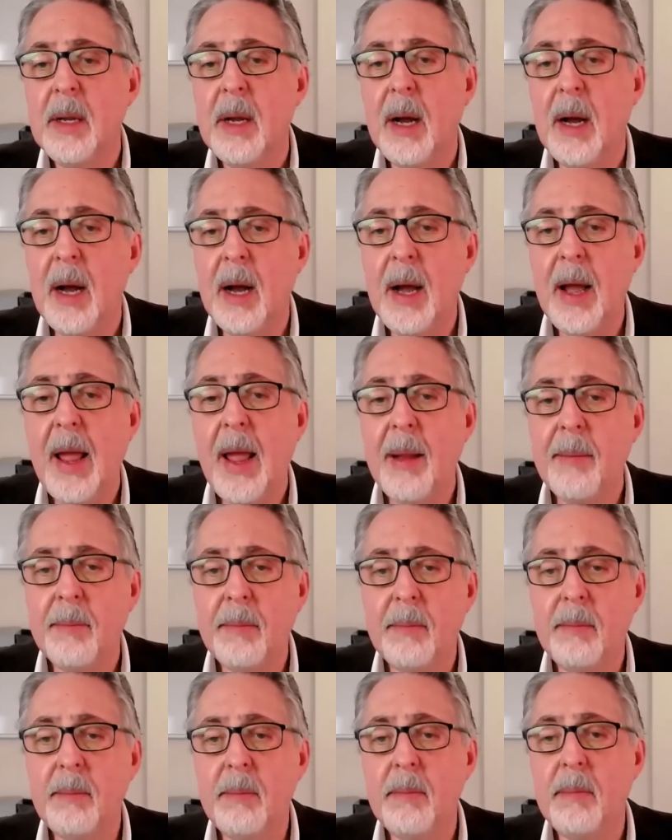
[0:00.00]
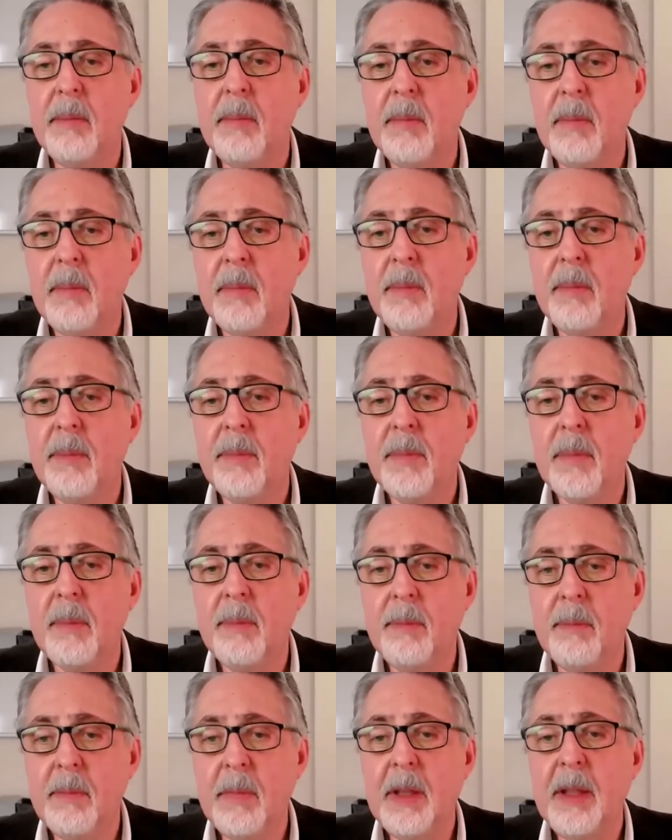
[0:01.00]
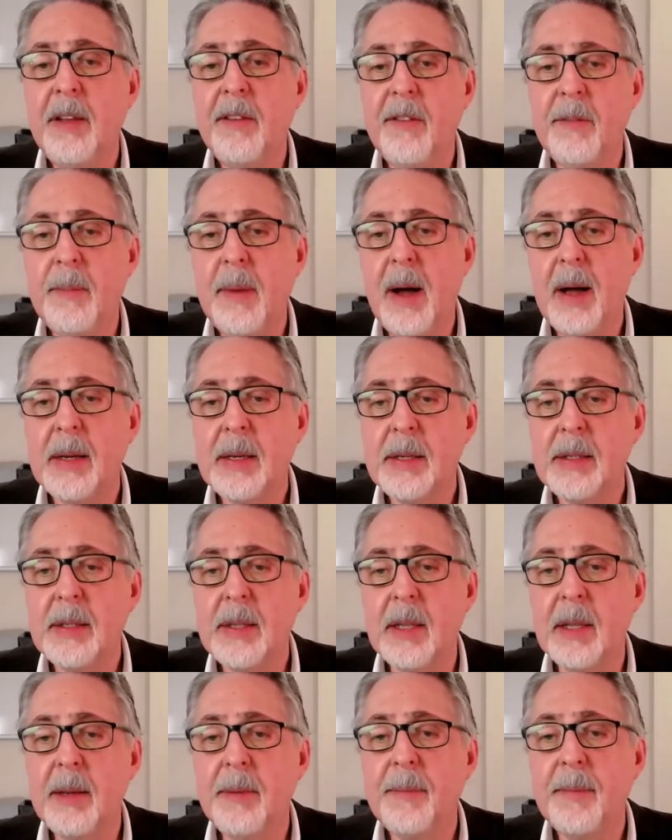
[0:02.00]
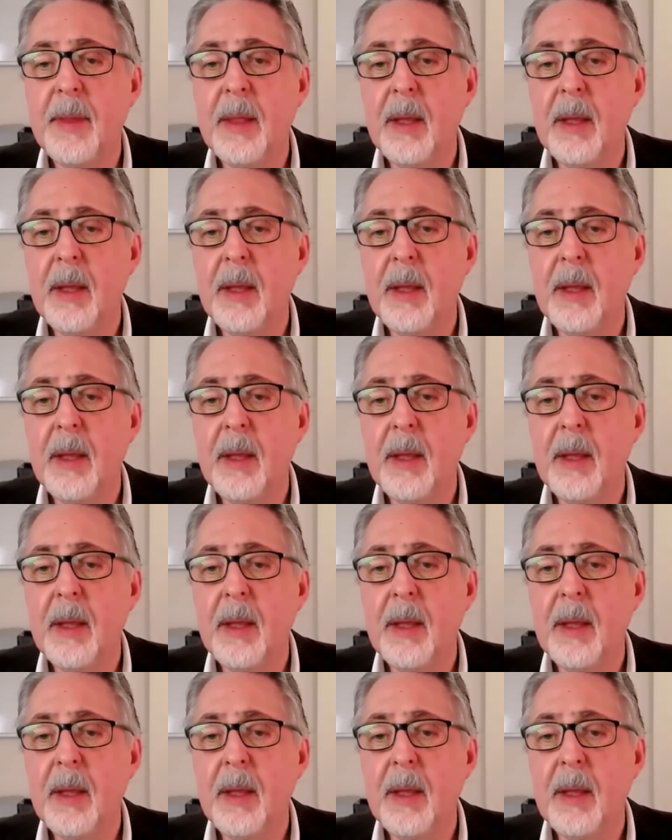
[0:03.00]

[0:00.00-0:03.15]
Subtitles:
and live modestly.